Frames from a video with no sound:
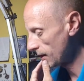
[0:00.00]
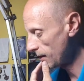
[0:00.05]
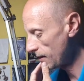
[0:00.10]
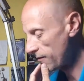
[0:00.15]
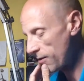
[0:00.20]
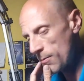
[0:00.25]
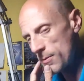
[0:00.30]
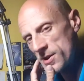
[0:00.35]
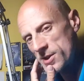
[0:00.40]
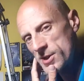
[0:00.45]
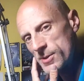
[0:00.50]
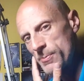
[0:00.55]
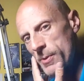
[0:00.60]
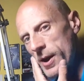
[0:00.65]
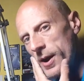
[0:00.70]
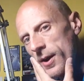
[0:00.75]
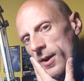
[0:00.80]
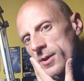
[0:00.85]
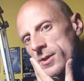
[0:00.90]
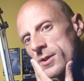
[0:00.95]
If I'm
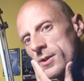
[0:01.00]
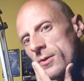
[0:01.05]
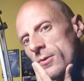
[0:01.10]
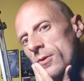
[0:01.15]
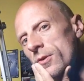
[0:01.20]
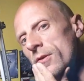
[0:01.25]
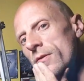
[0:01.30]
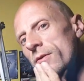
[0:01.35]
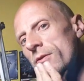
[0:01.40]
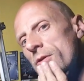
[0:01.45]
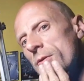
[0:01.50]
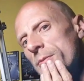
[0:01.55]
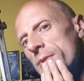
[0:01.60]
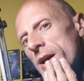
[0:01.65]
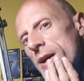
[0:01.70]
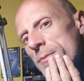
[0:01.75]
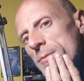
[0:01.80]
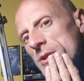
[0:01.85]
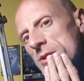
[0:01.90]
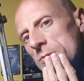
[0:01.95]
inspired to do another
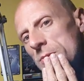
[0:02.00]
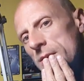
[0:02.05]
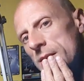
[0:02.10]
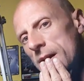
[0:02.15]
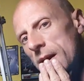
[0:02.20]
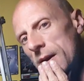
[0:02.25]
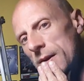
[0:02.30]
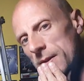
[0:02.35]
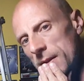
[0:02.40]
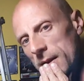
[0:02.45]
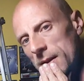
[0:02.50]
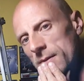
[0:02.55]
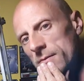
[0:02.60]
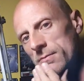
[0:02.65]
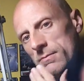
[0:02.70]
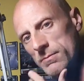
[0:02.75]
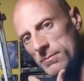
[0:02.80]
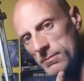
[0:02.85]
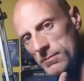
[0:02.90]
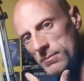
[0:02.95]
update between now and then
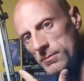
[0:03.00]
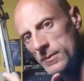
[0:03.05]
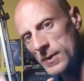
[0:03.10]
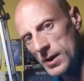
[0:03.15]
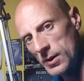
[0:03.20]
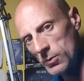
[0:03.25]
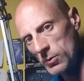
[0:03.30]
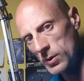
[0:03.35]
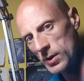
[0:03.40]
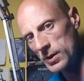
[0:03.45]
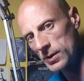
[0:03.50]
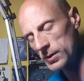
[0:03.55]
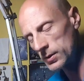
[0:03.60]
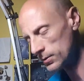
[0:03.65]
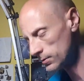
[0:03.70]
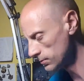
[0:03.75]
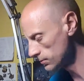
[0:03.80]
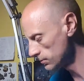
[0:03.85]
I will.